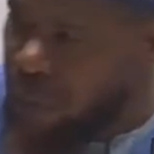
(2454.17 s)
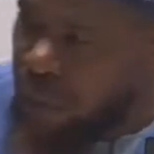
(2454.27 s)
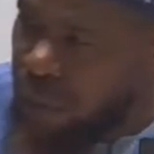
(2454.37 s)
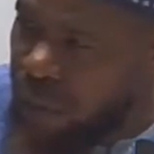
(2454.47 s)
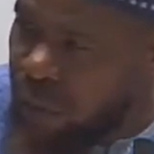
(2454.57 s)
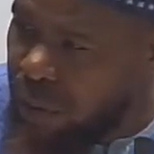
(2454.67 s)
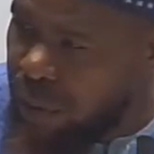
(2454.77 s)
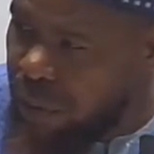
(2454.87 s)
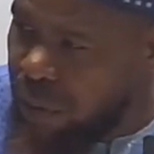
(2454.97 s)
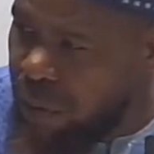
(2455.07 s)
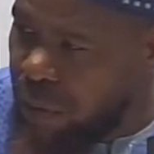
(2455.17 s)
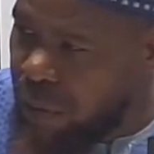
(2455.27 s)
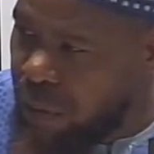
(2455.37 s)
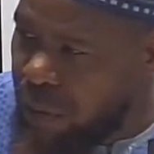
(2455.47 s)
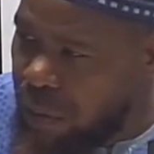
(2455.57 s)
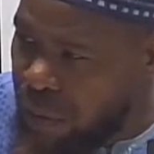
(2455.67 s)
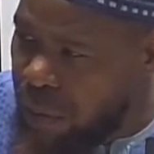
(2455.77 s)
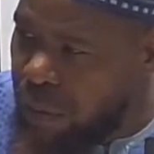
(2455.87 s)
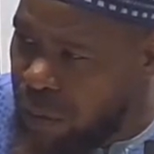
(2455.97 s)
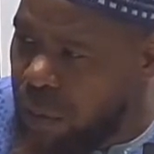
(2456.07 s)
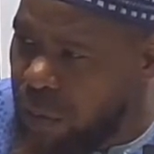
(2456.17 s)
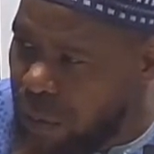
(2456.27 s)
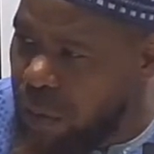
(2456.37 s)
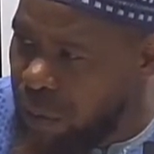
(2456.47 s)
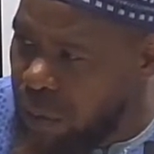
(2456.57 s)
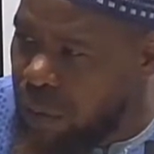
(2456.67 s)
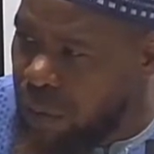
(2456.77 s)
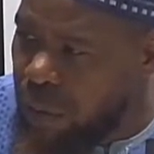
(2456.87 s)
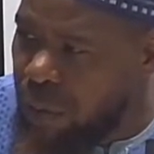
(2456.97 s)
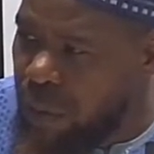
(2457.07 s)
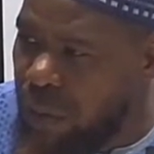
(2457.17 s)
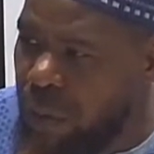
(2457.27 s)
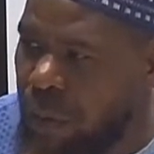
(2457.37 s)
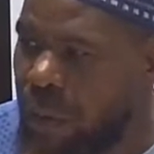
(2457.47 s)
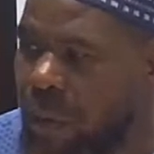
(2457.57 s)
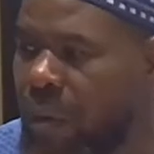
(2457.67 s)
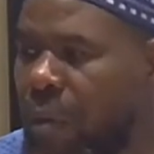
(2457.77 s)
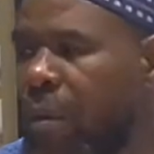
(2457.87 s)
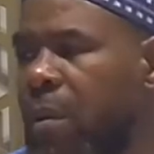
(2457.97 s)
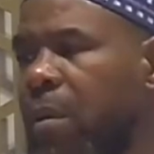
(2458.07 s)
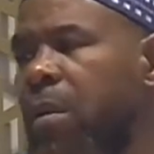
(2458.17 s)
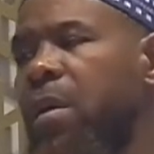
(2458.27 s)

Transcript: Nobody speaks.